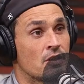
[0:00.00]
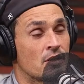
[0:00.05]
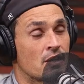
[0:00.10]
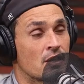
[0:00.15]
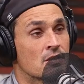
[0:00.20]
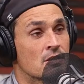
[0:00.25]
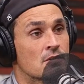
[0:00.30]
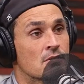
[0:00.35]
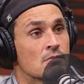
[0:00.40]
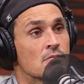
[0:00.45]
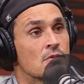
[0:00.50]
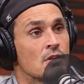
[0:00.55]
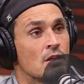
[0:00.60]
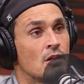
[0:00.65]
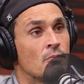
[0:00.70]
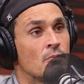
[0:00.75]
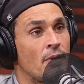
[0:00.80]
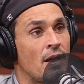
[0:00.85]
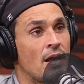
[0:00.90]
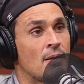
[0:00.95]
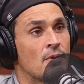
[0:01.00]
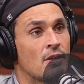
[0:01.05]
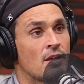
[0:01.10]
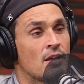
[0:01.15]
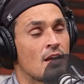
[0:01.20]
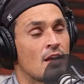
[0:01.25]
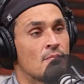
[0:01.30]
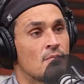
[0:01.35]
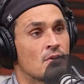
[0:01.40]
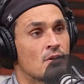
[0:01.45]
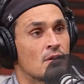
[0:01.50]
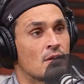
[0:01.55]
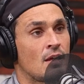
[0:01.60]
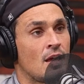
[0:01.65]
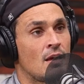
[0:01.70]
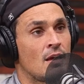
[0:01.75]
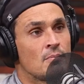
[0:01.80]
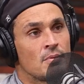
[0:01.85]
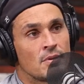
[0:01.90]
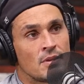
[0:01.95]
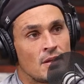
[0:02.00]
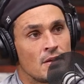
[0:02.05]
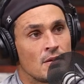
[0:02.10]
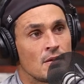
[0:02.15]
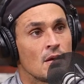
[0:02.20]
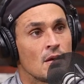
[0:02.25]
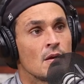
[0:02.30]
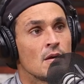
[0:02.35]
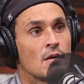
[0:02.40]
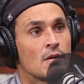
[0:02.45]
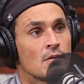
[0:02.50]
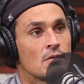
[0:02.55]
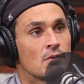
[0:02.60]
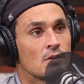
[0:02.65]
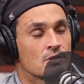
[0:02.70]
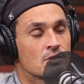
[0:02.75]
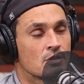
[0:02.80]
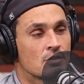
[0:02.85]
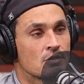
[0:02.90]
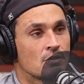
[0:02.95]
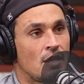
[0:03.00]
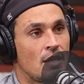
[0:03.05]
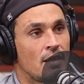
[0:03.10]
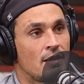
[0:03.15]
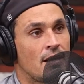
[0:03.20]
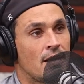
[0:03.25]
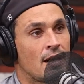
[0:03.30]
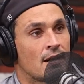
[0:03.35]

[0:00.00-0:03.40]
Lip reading: against, Bama. They gave him a good game, but let's just not act.